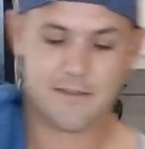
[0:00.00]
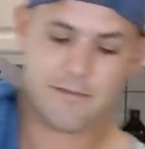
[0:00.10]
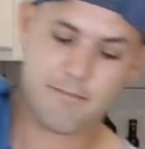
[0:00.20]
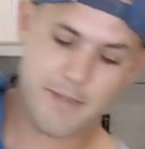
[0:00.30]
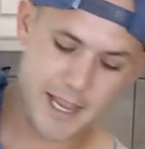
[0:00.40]

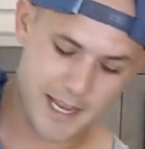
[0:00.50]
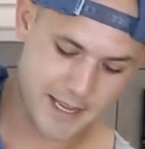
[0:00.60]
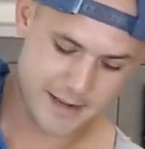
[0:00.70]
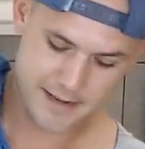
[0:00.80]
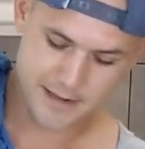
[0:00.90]

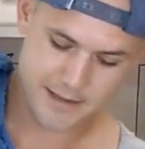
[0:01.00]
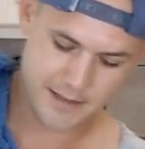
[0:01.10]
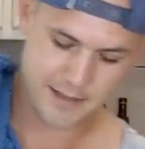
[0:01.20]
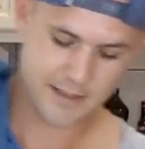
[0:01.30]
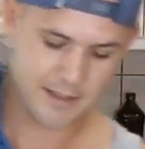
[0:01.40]
Man.
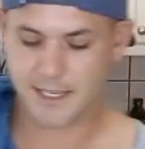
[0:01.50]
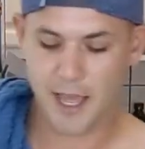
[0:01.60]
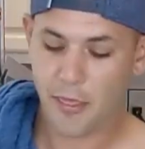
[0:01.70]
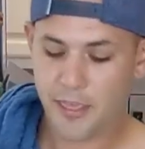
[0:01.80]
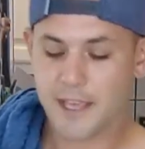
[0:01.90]

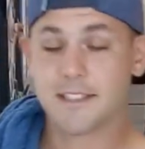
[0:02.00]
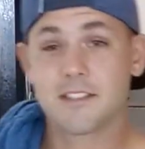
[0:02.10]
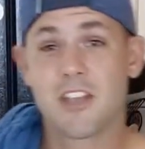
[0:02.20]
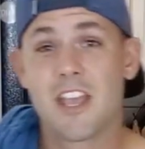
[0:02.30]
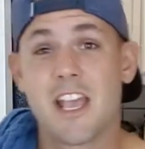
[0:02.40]
Now
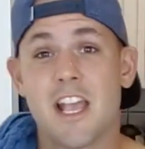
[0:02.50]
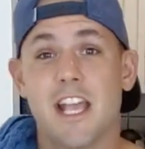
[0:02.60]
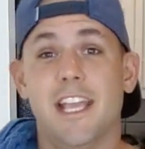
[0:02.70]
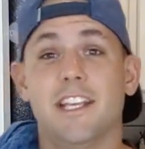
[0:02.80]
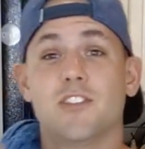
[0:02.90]
this
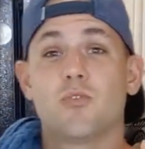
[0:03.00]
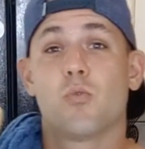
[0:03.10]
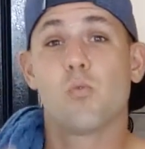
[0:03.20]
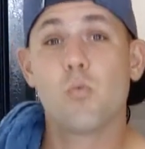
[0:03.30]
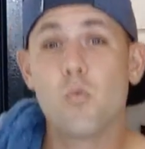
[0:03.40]
is
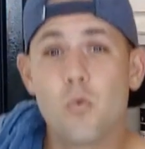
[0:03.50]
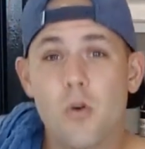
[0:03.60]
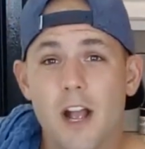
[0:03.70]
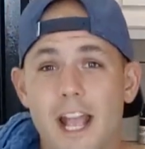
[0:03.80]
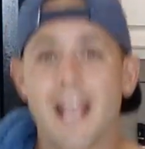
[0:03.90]

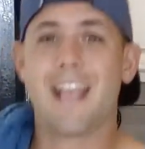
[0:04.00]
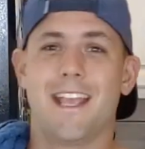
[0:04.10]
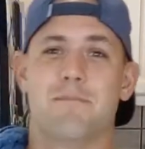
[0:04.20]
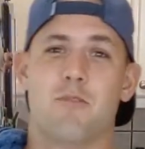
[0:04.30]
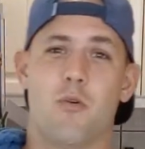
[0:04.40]

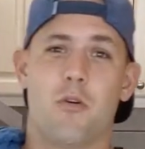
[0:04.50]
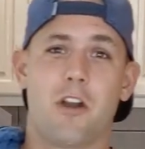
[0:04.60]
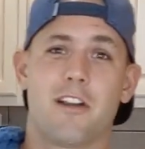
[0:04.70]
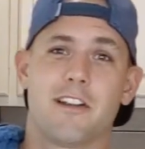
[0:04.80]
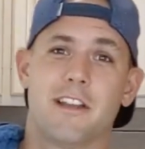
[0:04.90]
way
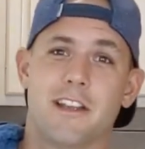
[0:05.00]
more